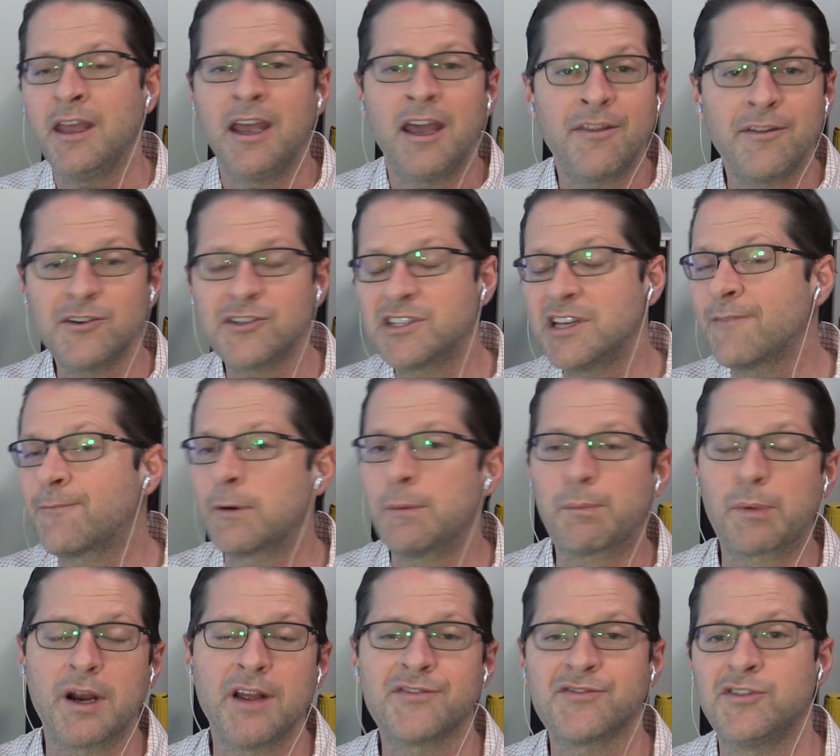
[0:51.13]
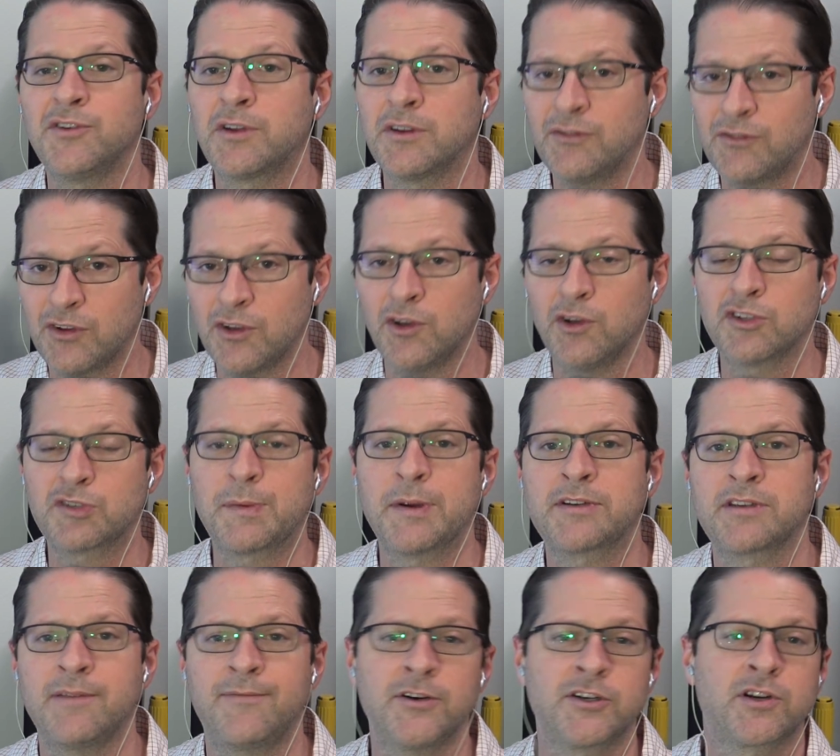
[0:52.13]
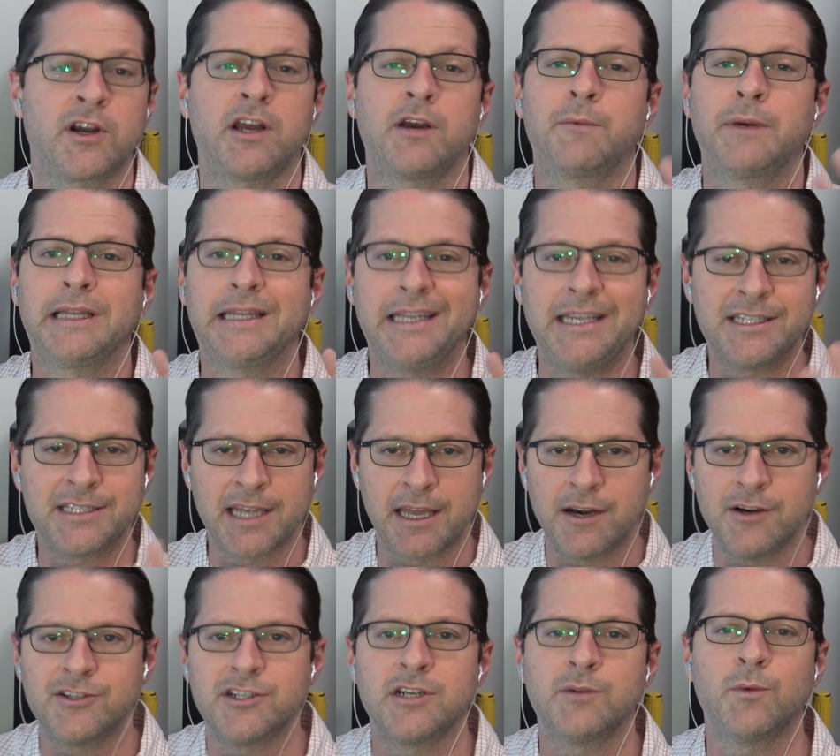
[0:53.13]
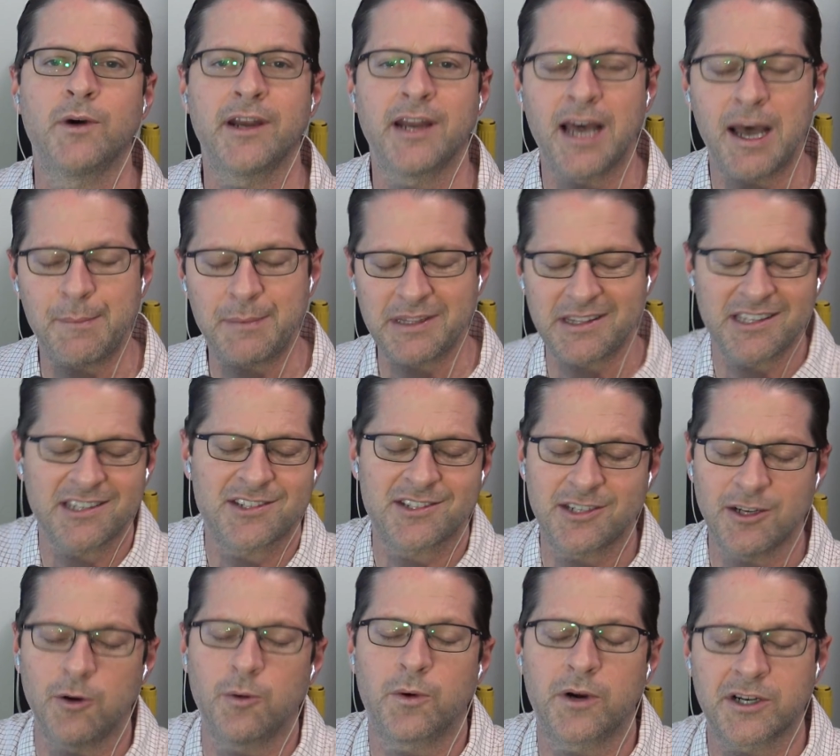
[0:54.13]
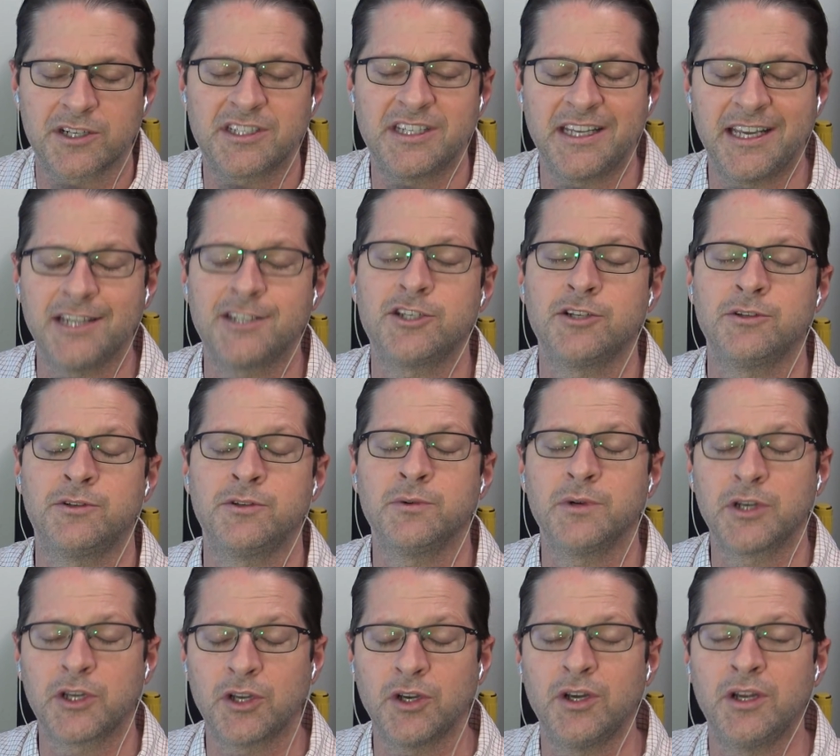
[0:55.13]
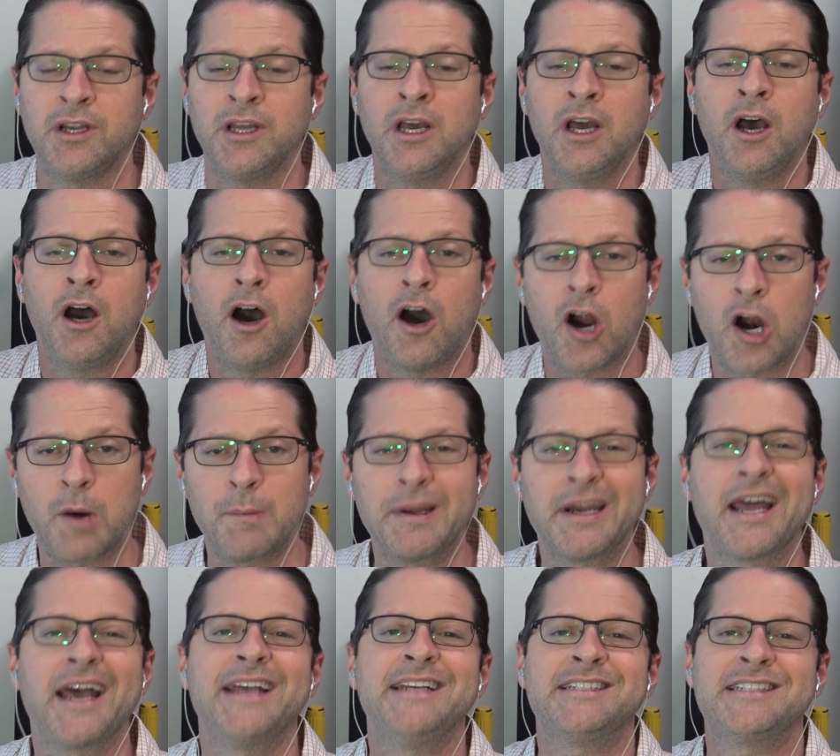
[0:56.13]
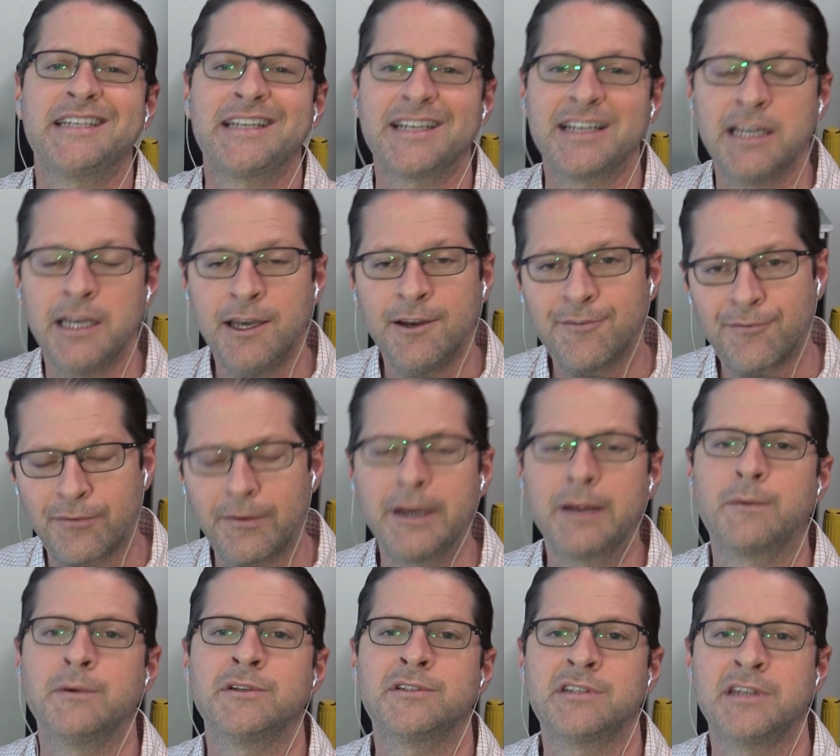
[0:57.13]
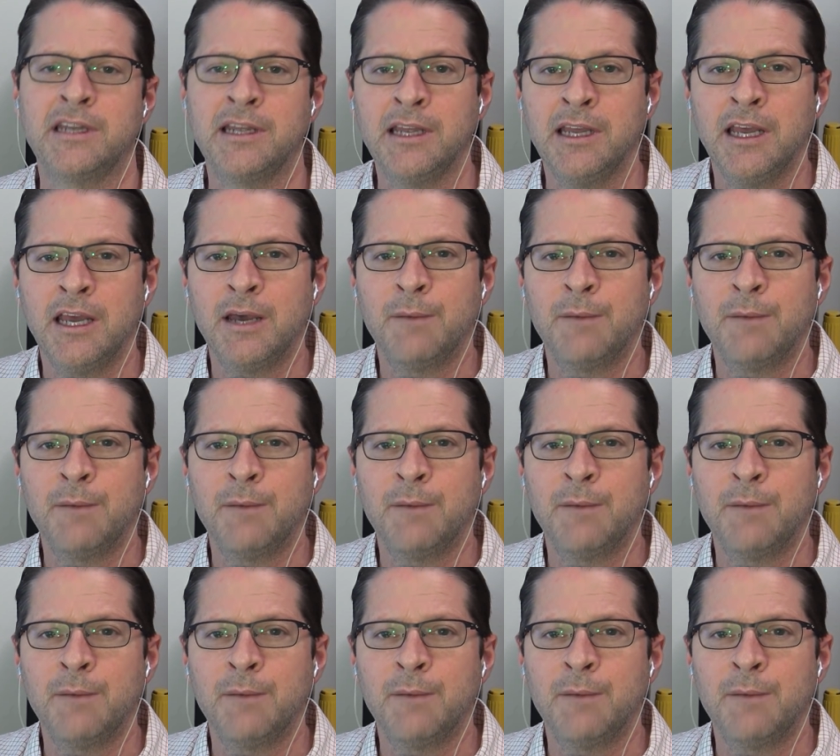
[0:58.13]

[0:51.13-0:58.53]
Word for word: And there's different breaths you can do, especially if you're trying to release energy and whatnot. But this still works to get you to a good harmonizing frequency.